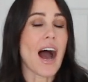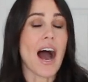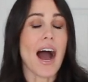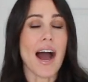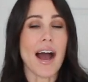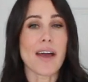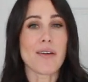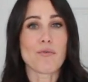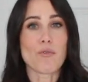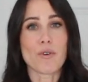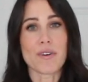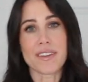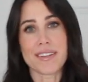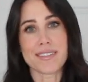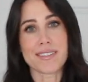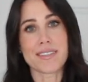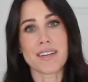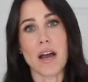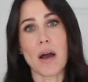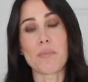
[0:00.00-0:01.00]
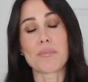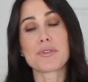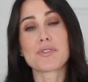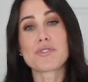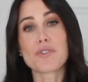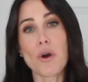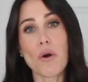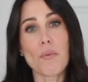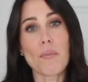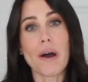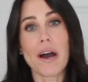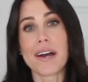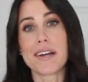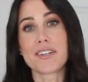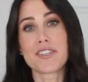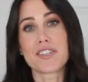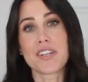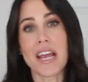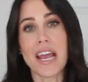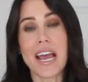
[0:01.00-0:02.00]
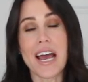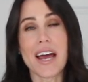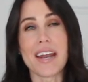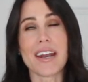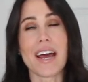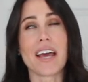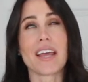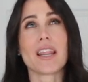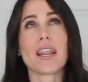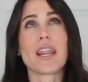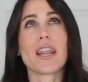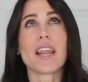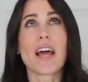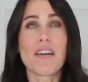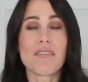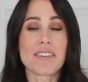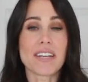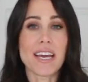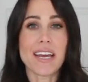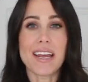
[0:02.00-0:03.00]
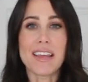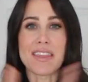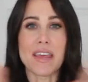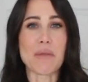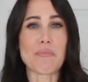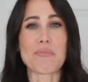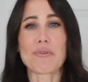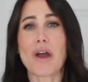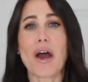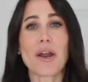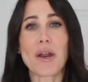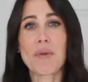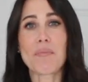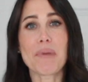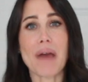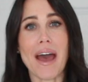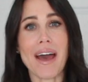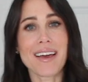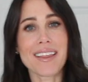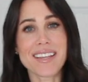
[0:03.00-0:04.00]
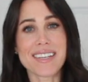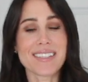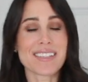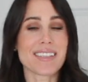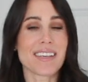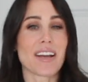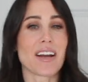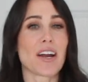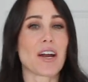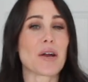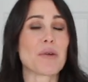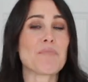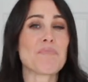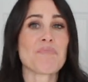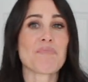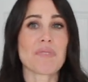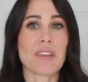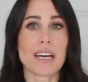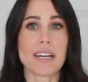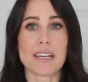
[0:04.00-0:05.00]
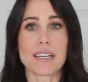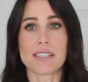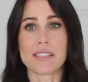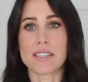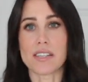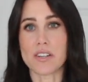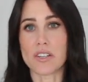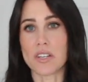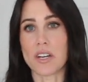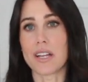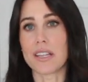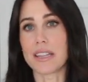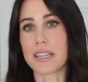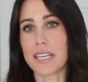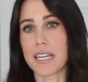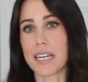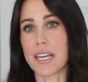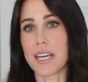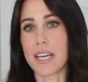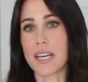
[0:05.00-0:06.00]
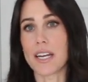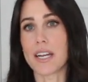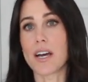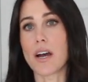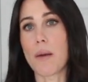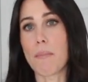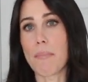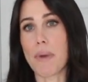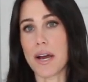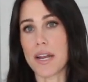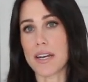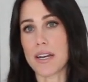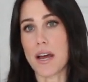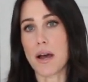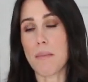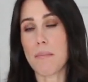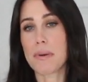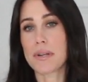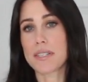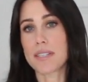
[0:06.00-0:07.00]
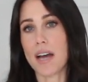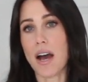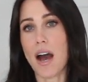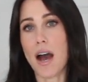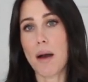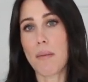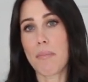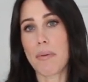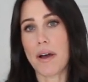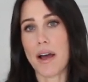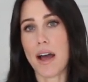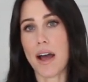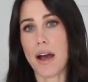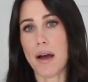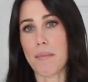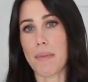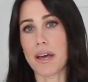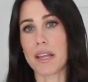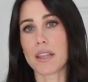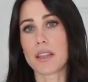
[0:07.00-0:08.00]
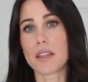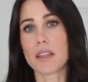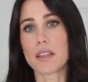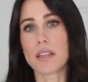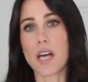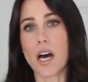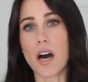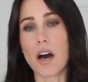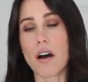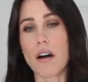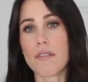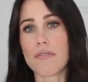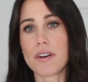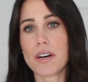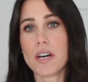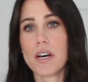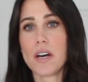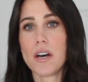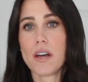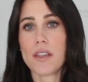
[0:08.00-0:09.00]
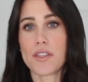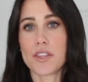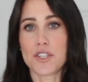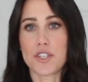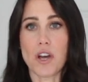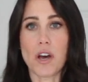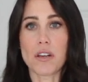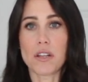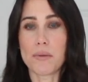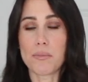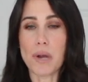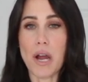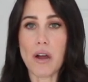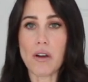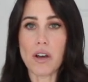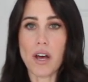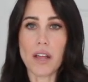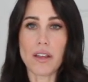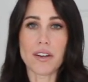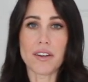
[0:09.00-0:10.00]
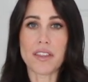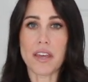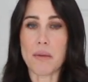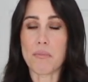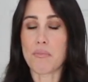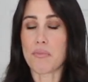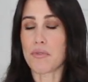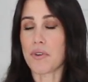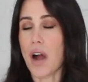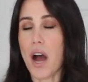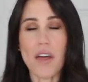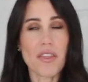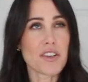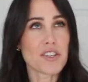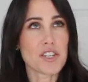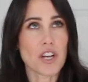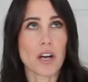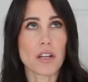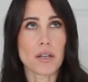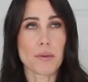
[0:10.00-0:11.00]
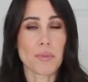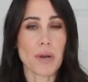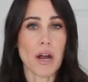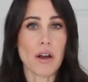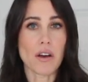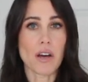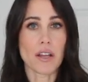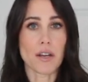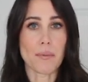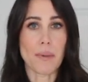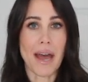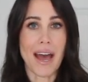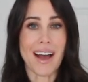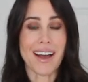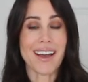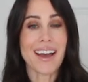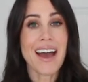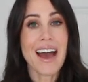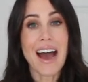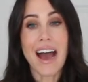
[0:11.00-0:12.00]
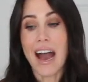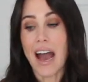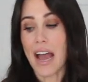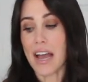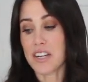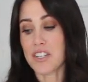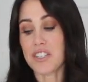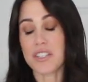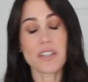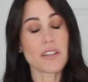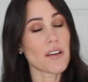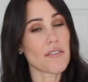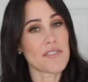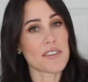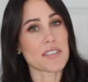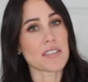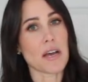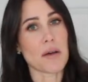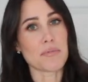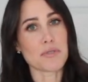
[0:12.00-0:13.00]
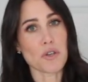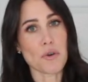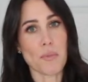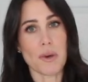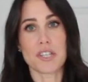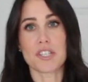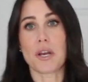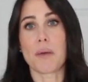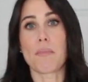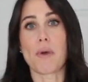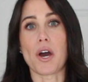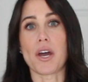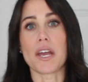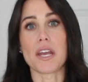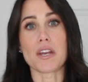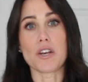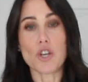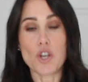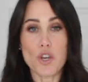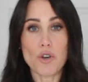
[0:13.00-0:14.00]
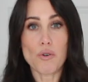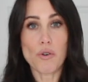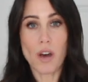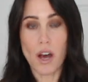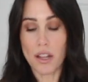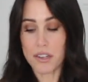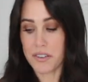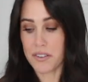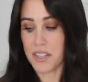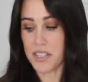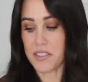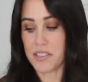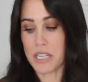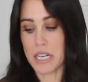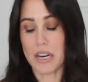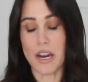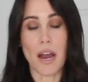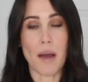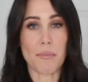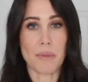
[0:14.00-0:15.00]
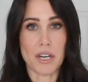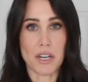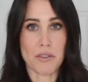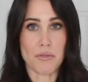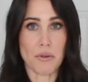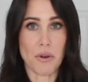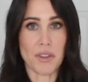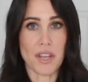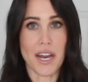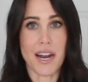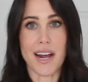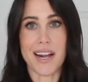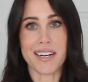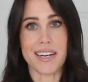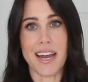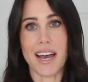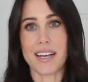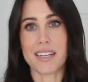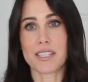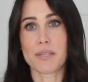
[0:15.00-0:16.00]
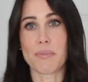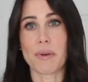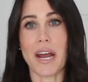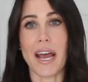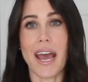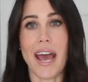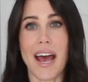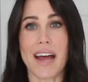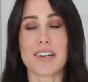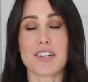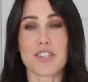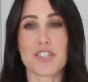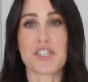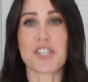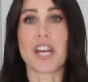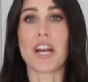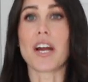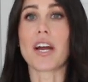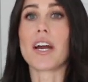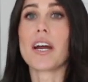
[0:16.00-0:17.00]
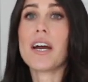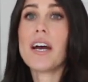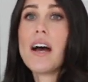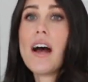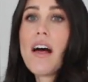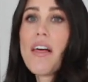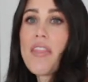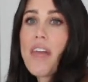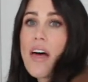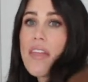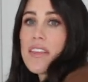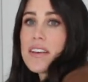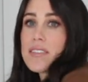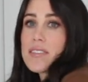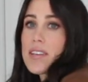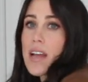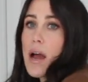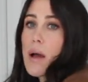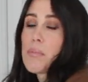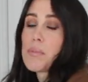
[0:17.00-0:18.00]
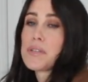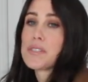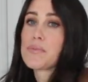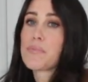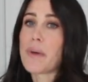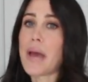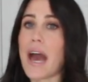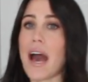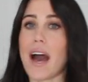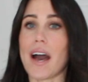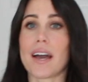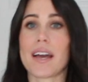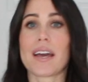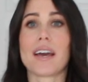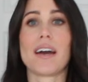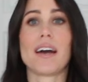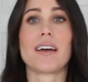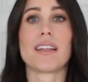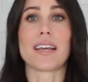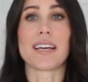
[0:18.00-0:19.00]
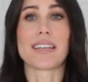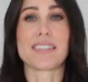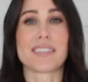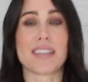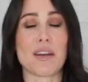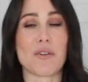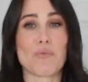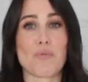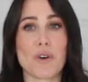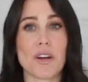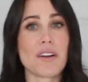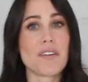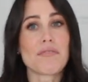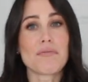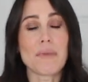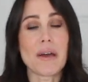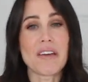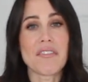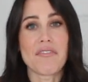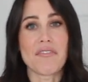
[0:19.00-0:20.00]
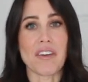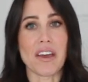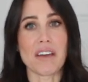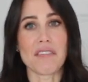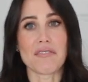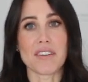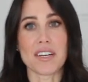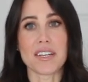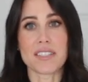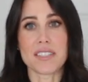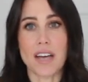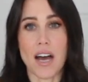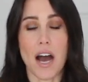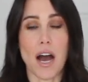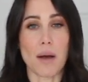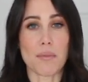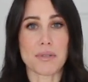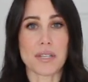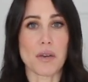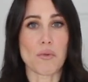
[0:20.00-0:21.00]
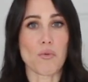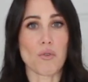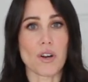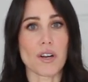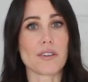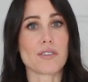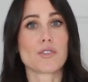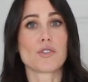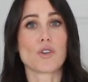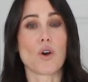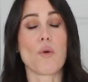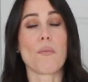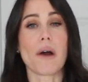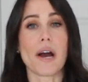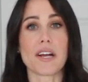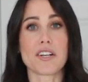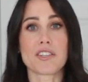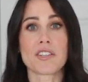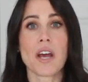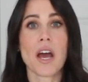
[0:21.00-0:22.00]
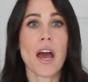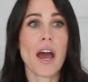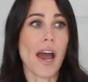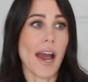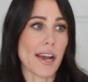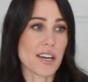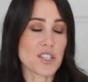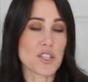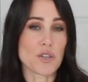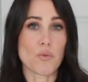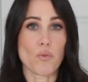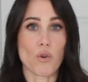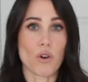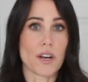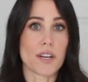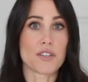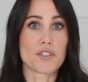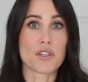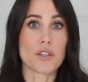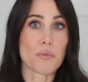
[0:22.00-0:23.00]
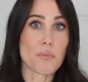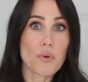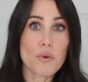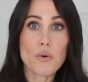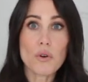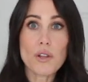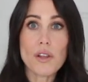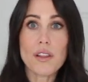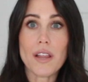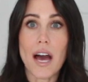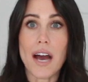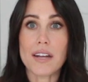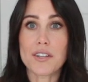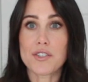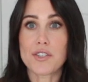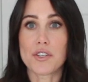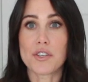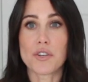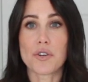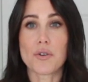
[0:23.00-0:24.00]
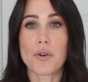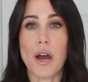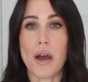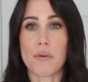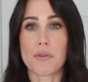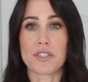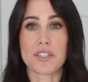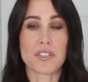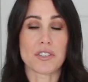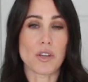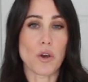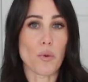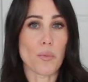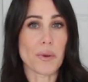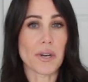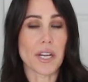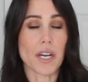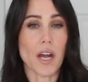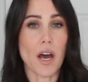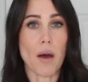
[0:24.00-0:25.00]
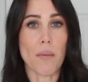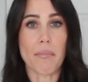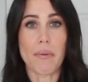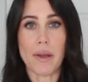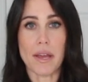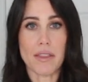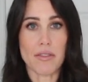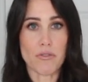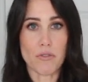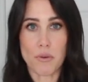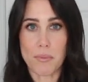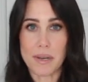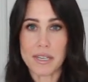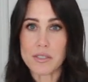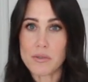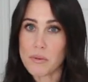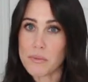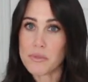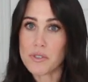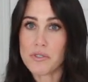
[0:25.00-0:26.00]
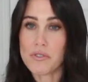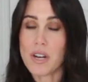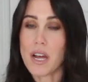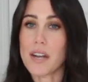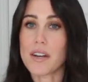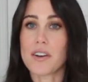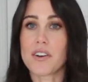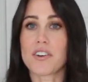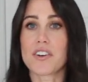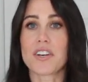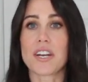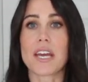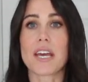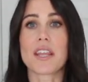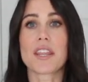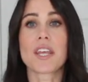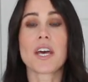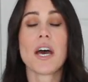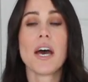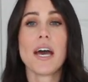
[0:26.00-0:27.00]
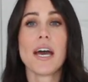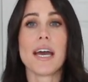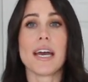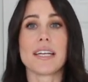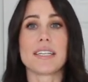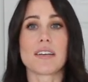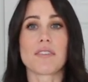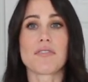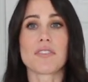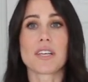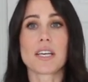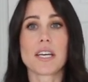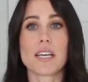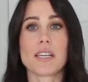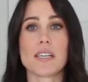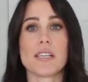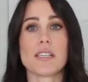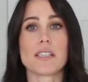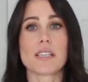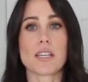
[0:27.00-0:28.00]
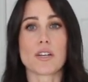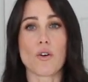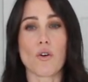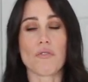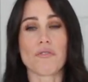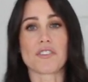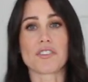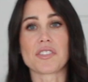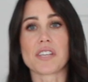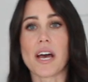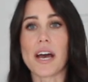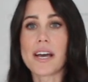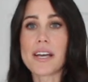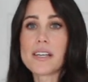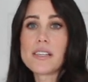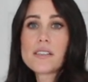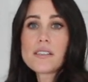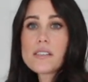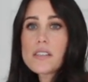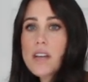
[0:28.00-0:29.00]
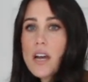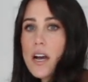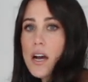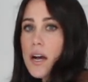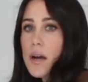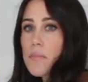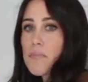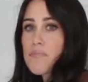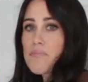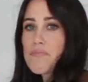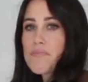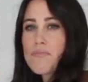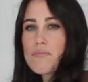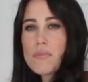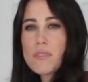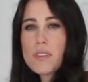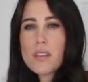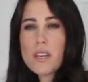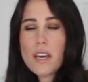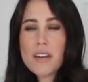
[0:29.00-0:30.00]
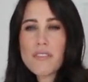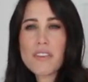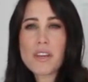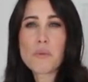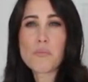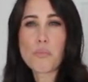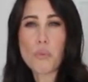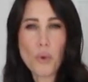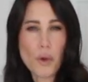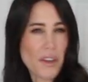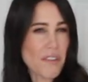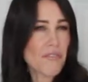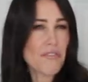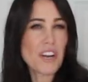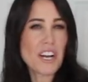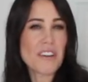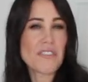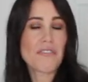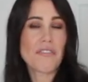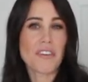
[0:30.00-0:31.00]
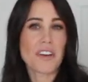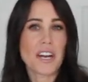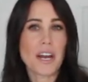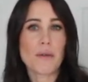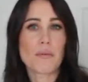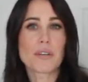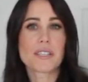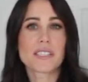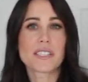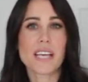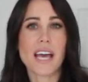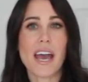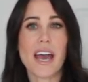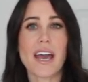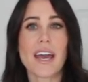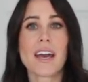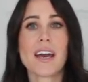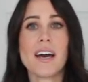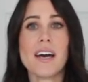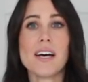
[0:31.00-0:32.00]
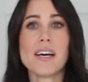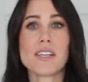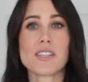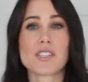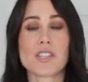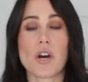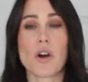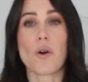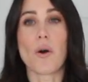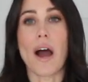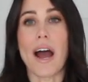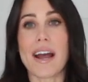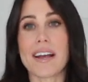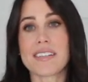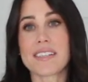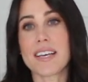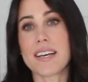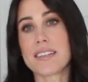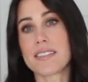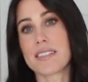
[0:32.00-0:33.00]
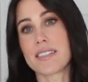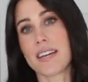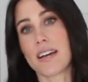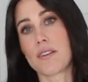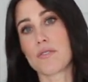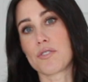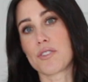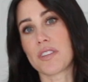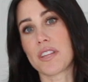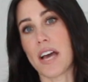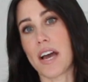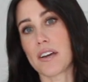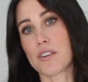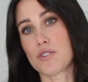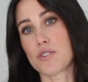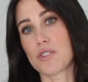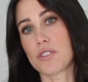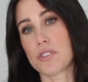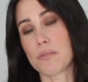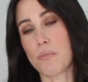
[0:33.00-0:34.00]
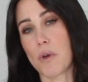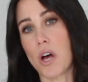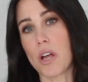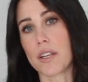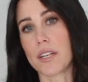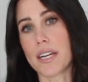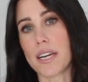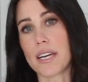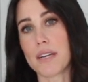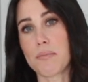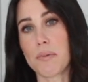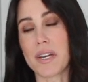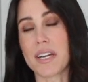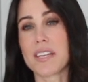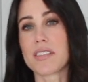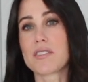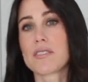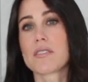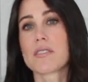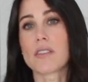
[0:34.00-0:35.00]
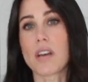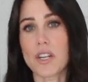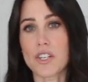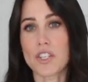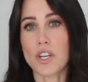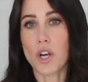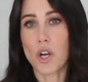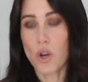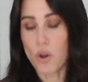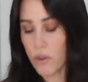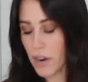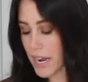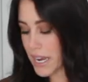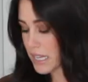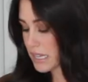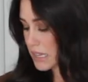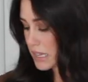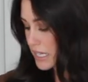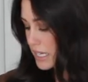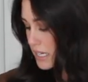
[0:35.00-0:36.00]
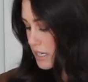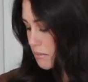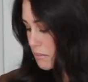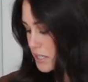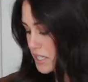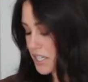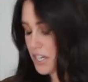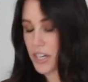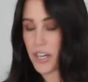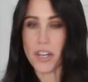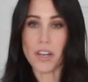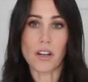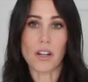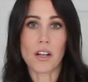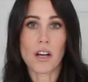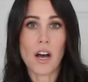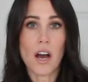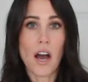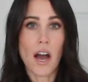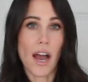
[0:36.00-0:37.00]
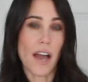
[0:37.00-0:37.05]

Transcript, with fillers: I wore this top so much and I loved it and they brought it back this year. It is their linen button-up top. Um, I love the chocolate brown color. They brought the chocolate brown color back. I actually love this top so much. I bought a new color this year. I'm gonna throw that on next, but I had to share that this top is back. Like I said, one of my favorite tops. I wore it so much. I actually wore it to the pool a lot too. I would just open it up and throw my swimsuit on underneath. It definitely is an oversized um, kind of like boyfriend fit, I would say. So I sized down to the extra small in it, but it's such a great linen material.